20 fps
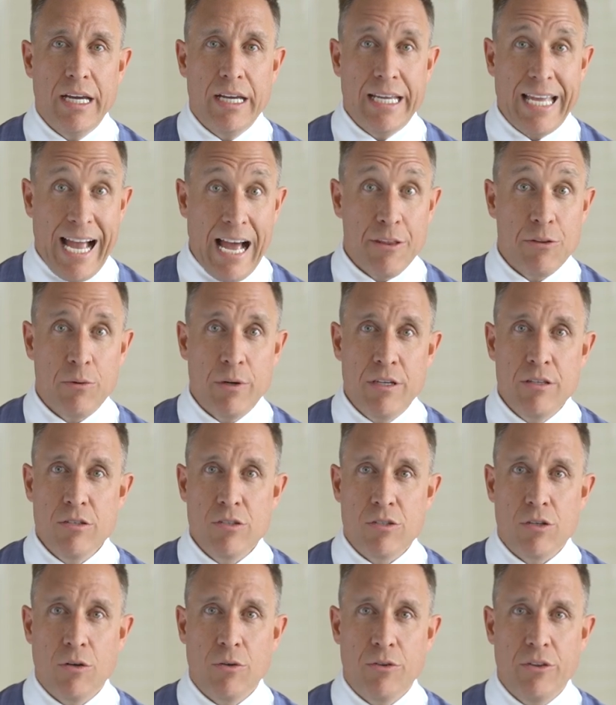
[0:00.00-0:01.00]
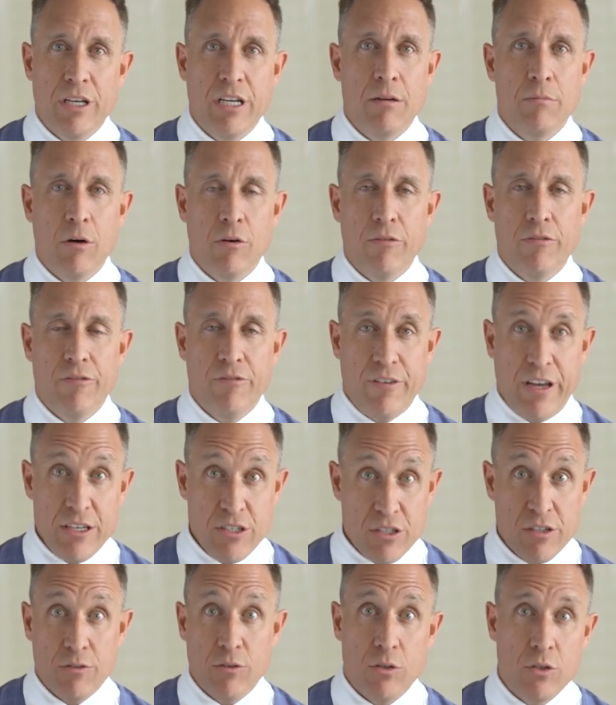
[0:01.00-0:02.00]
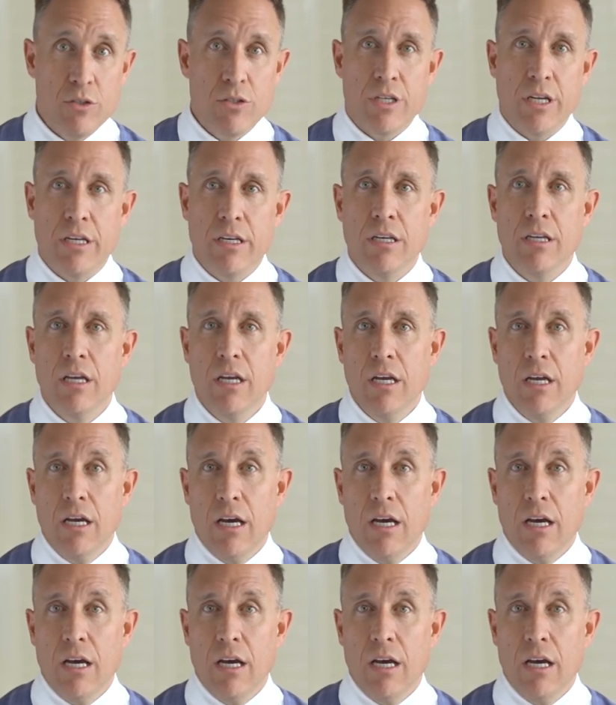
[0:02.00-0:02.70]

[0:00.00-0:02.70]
gathering. So think about festivals and